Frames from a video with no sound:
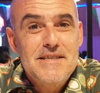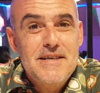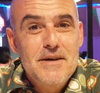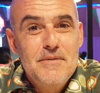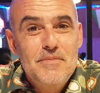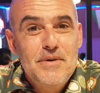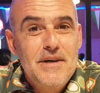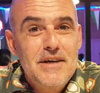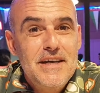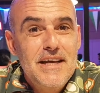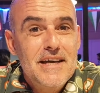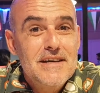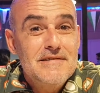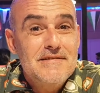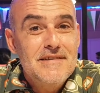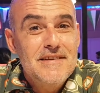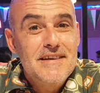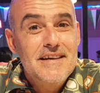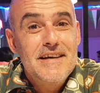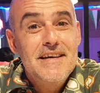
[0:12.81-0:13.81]
December
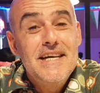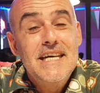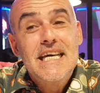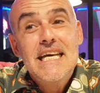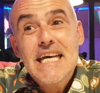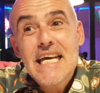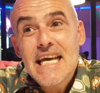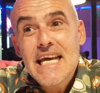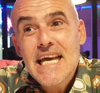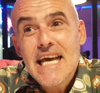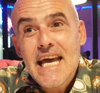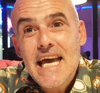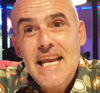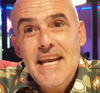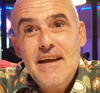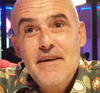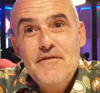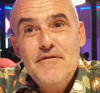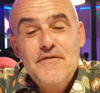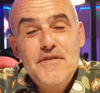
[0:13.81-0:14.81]
yesterday,
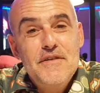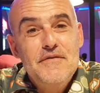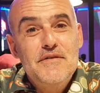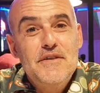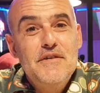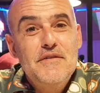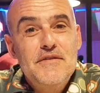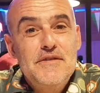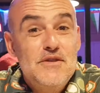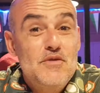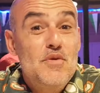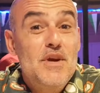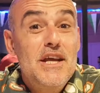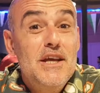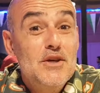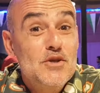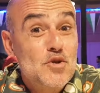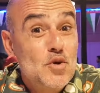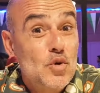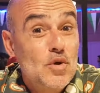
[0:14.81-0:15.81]
and I'm 53
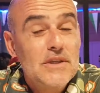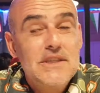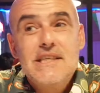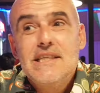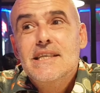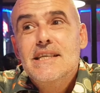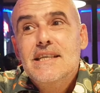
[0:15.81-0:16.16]
years old.